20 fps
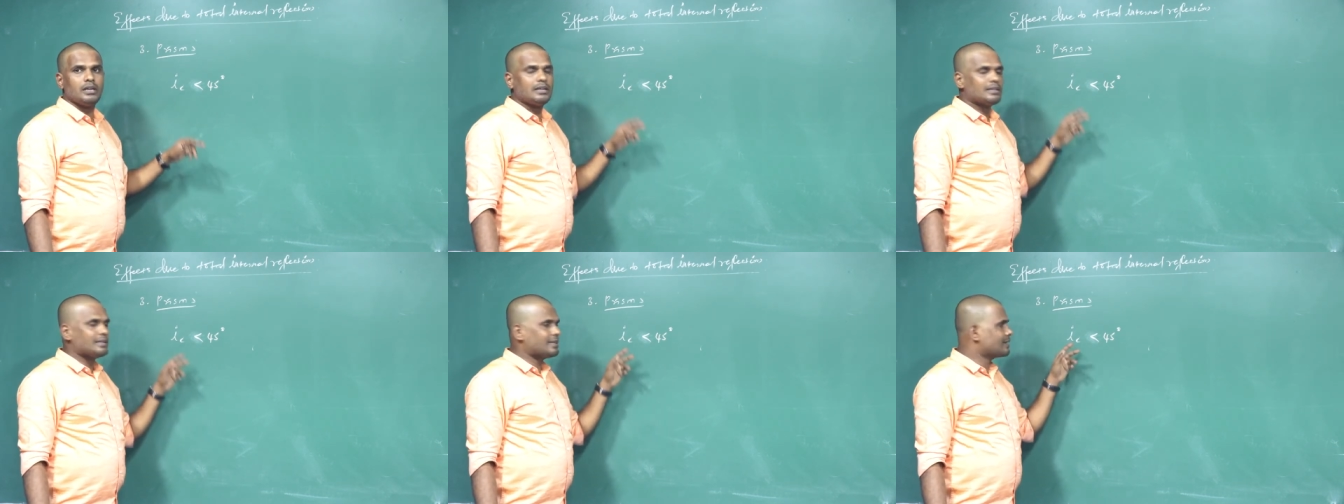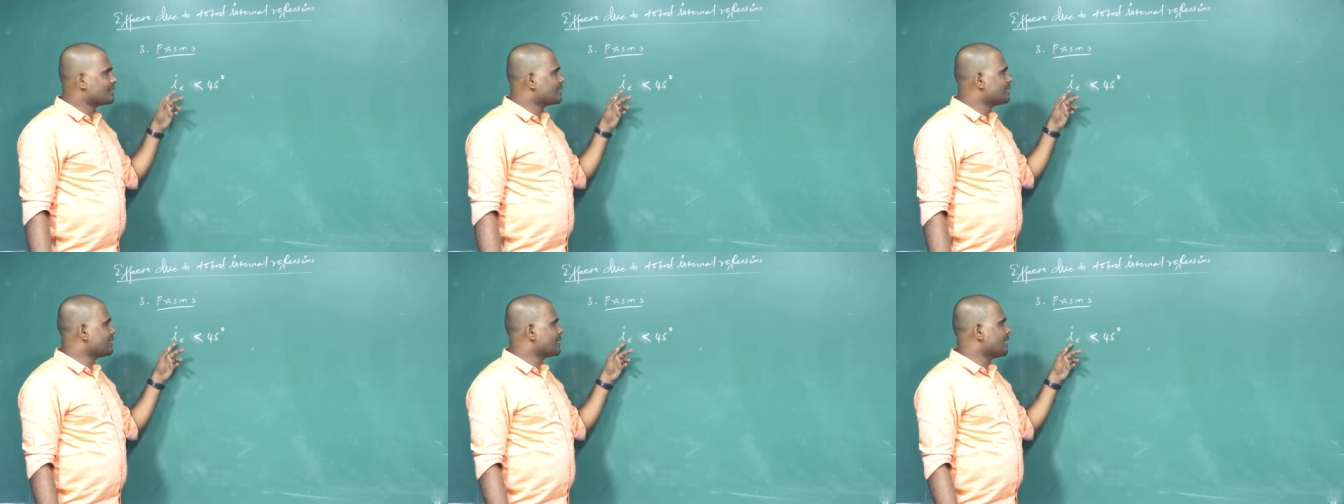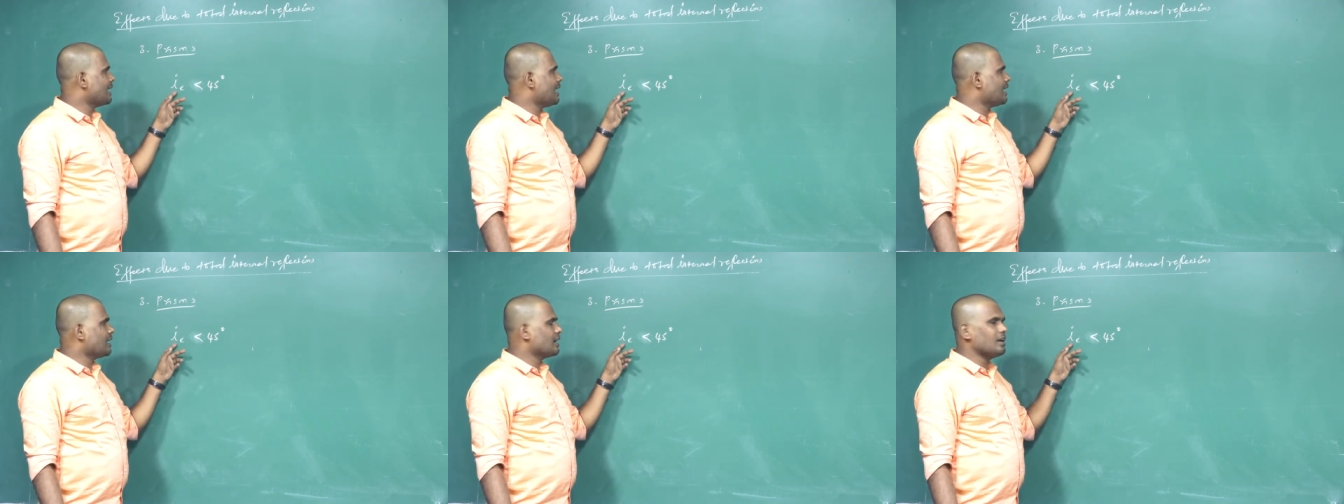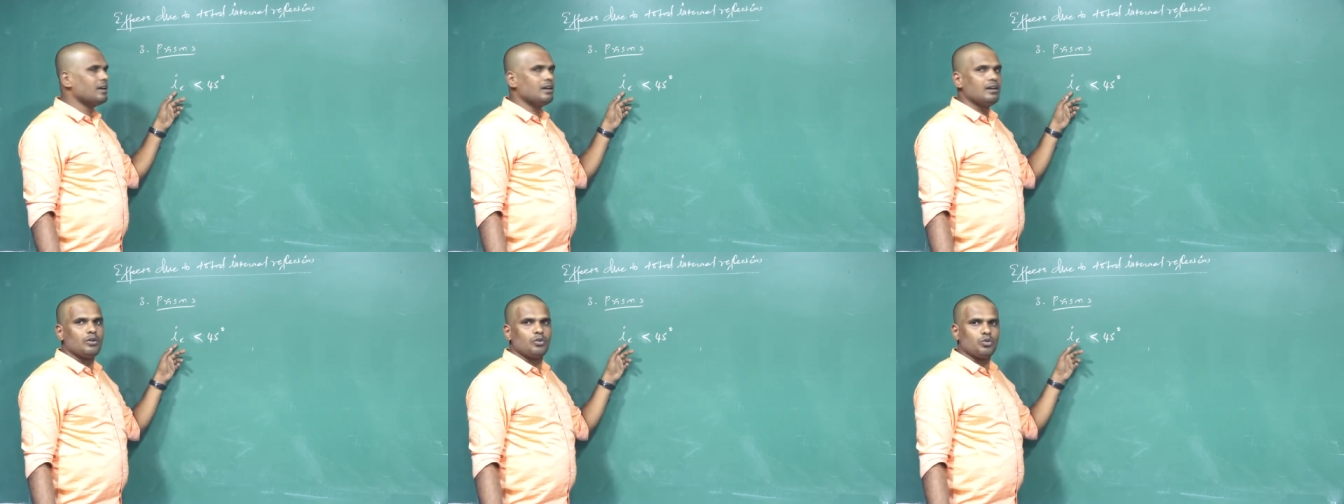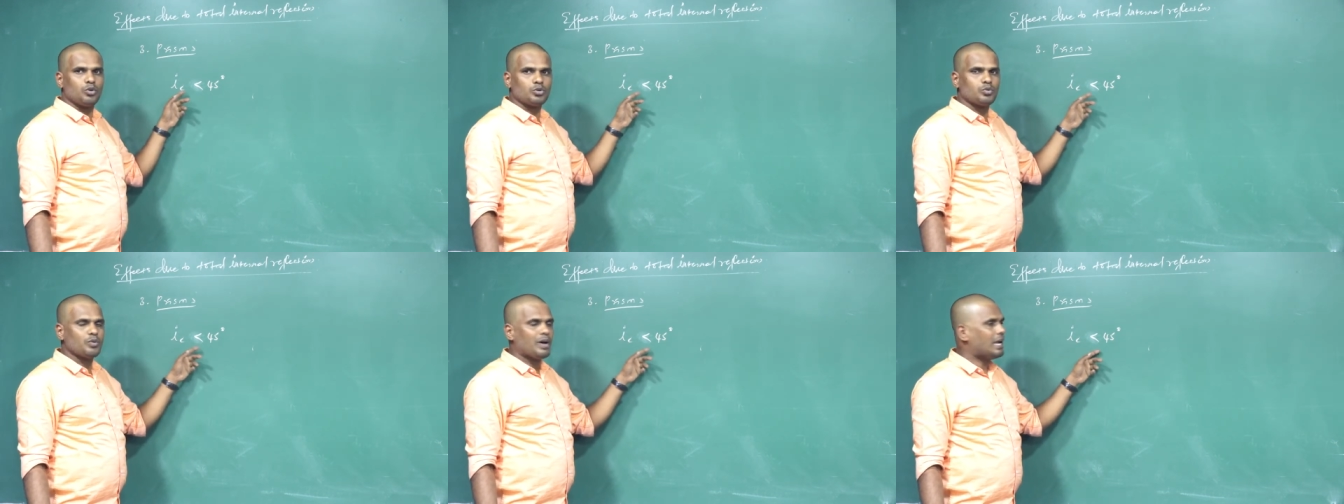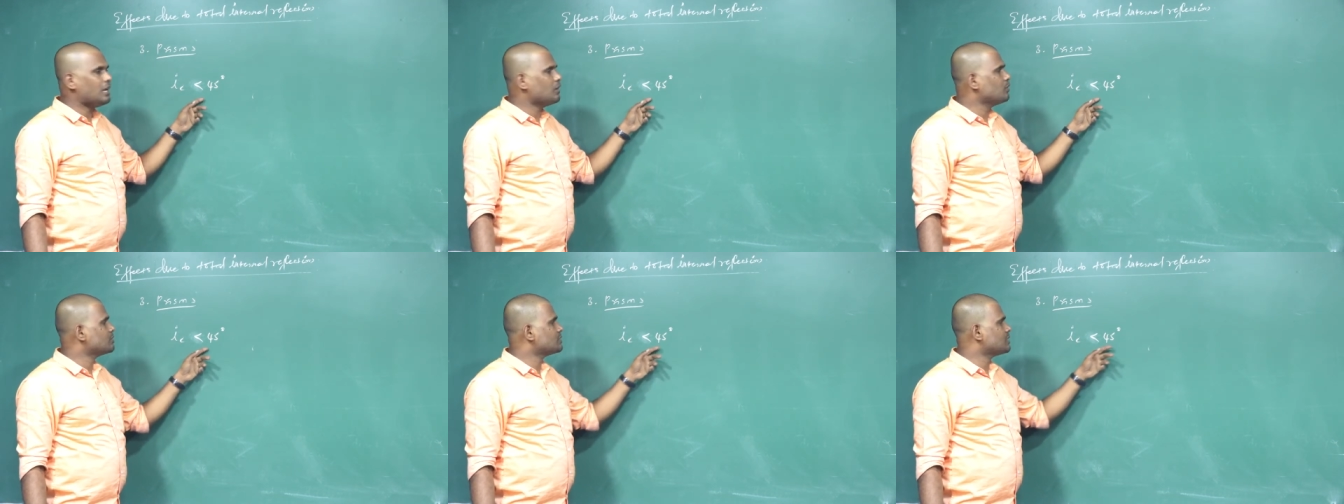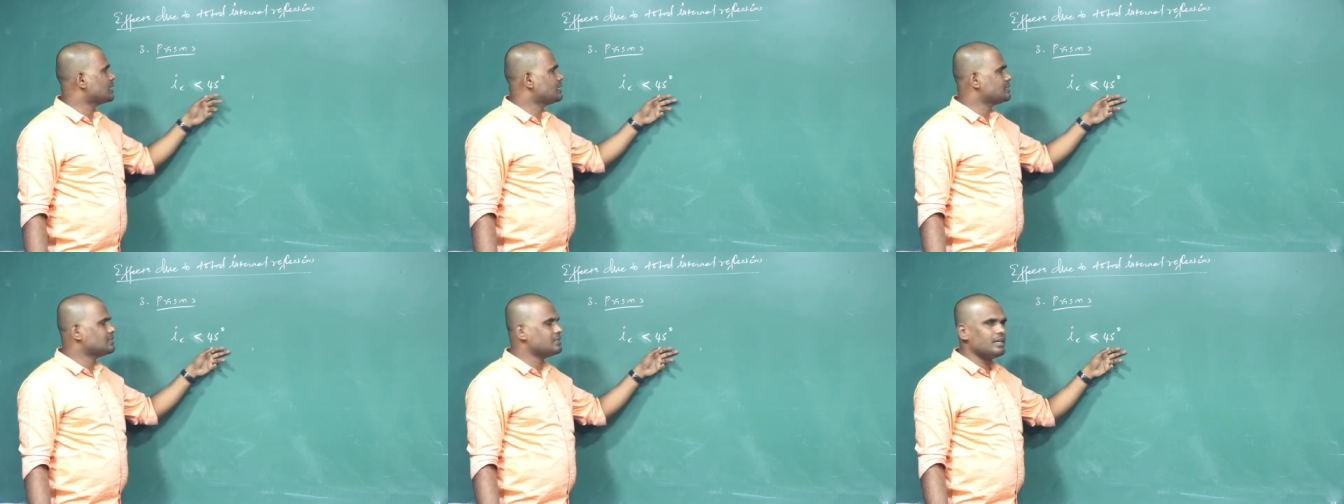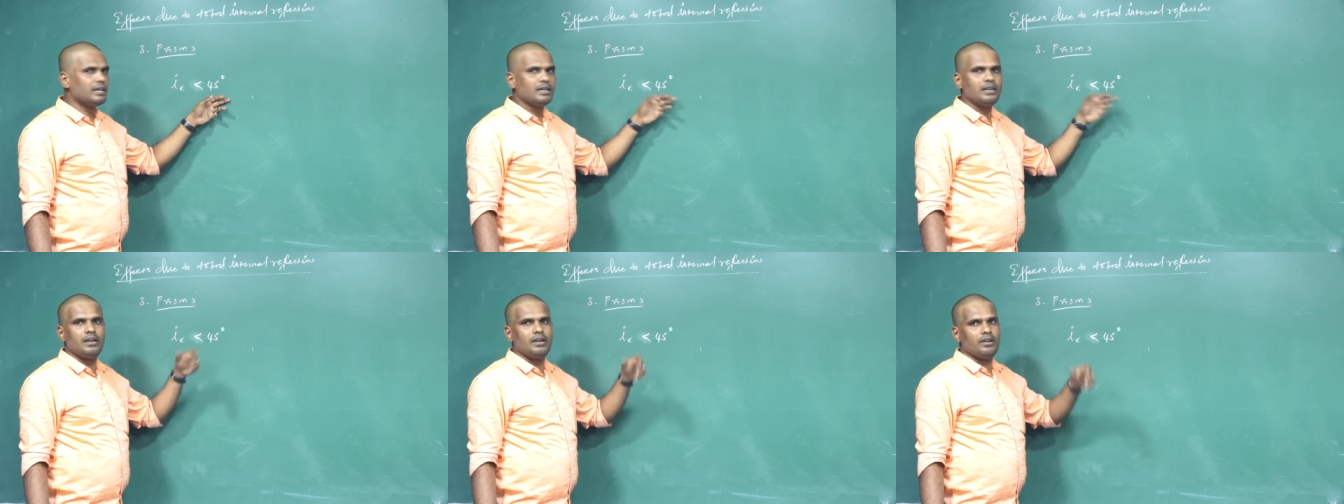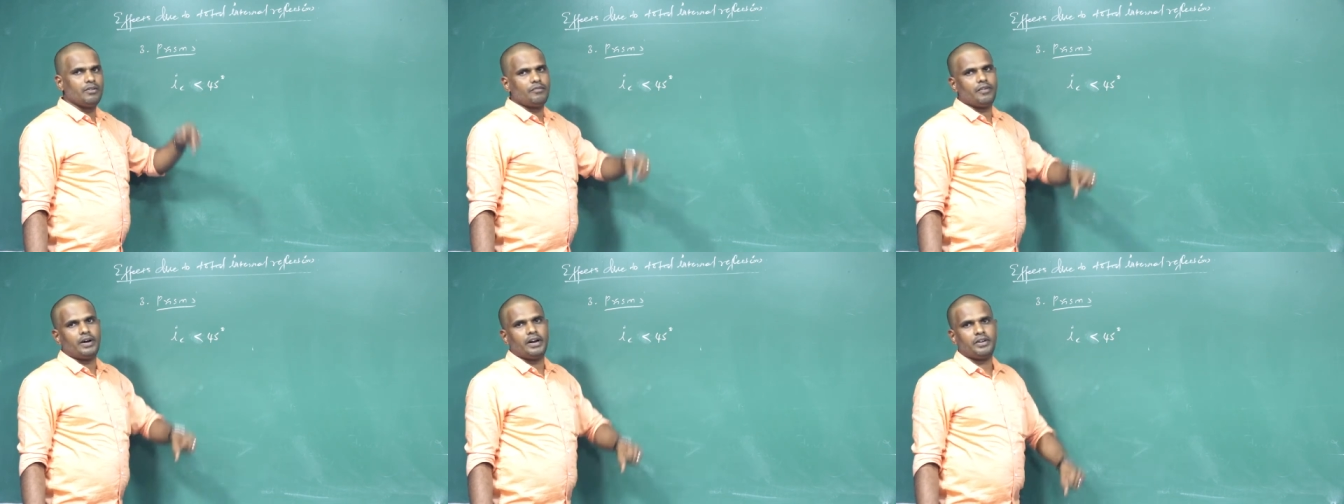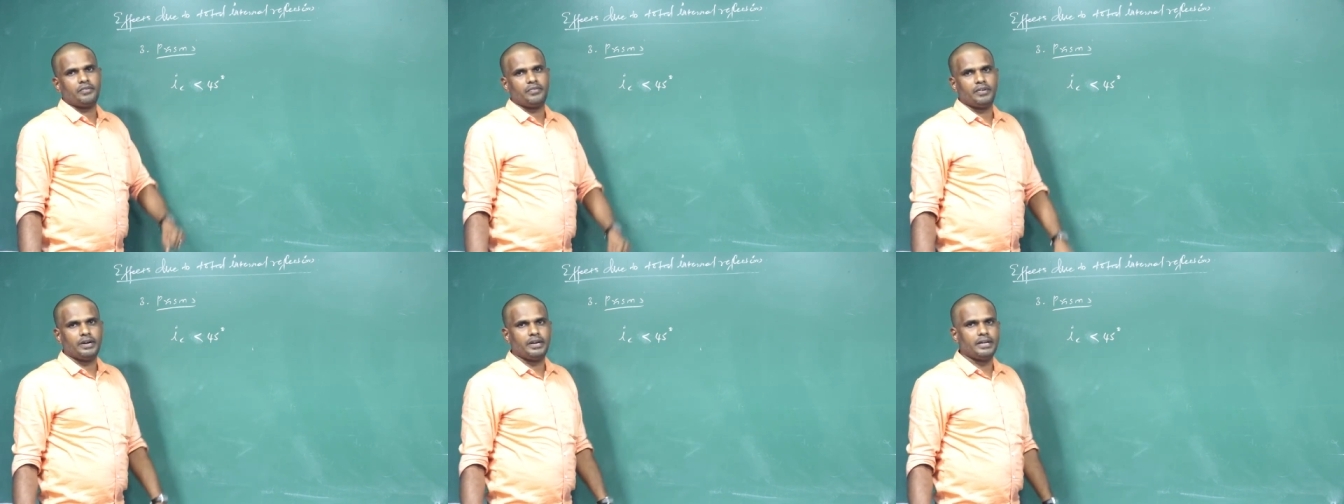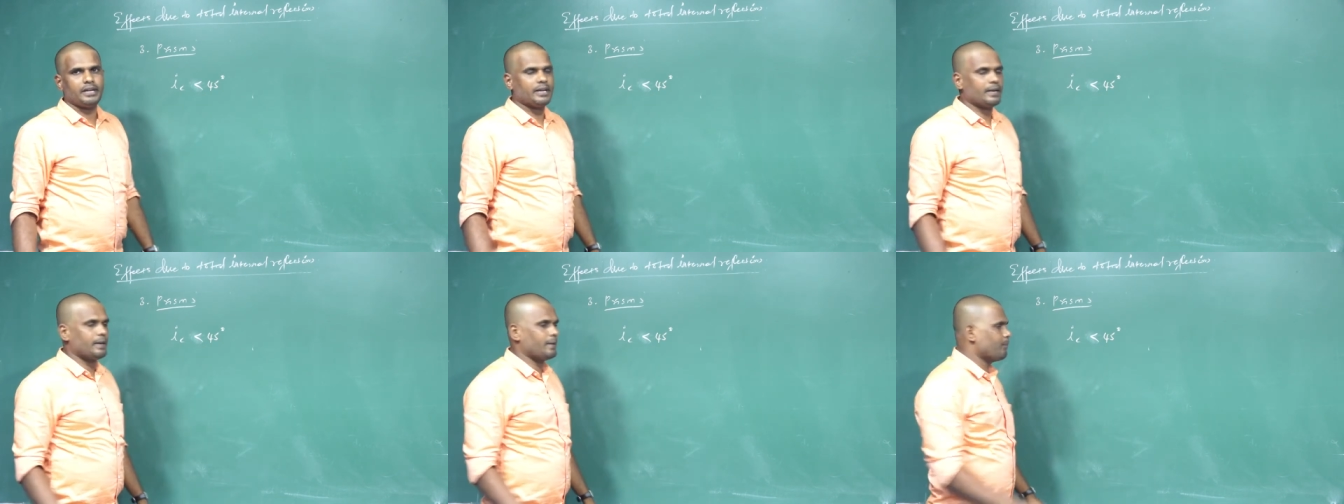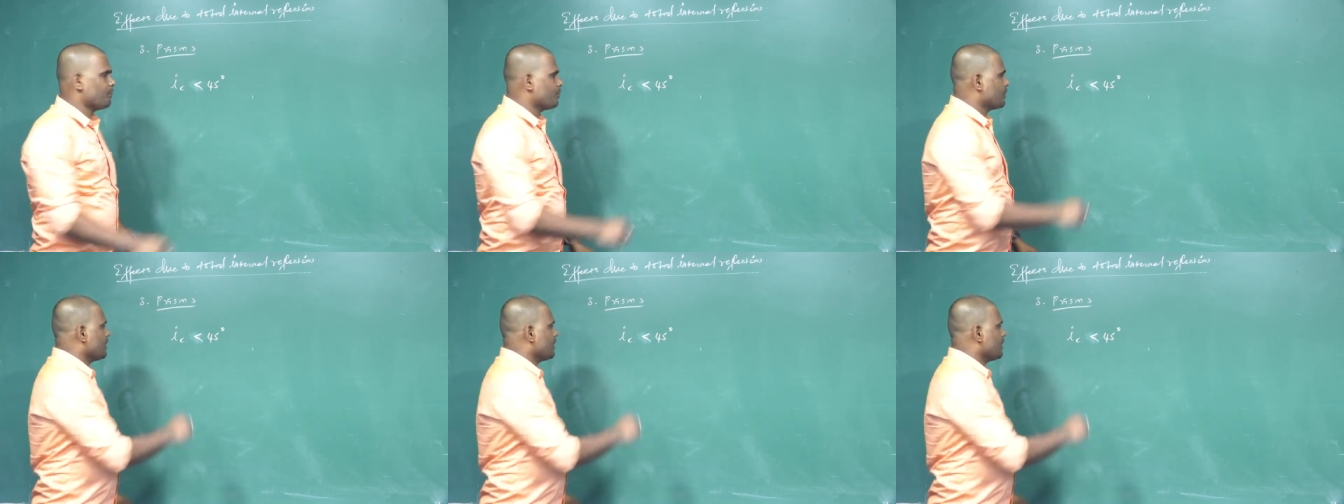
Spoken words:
the critical angle whose value is less than 45 degree.